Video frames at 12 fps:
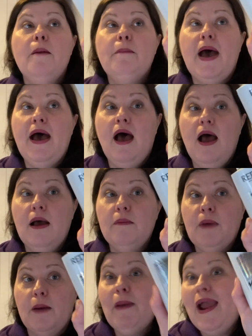But
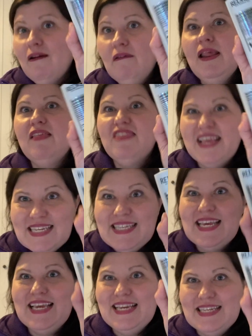um, apparently this
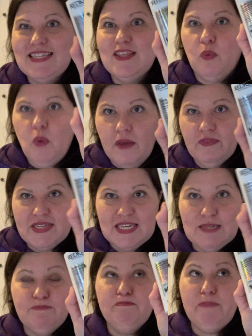is the one. This
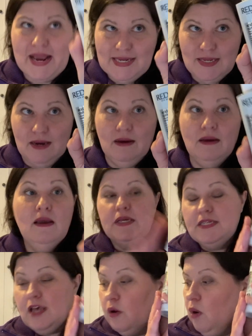is better.
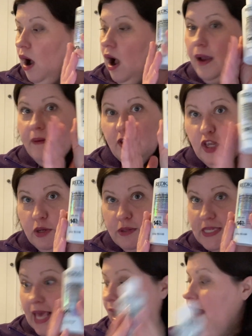So I
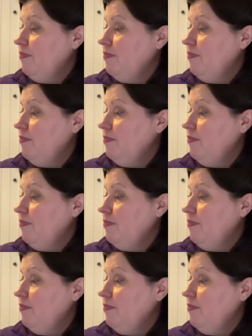use that.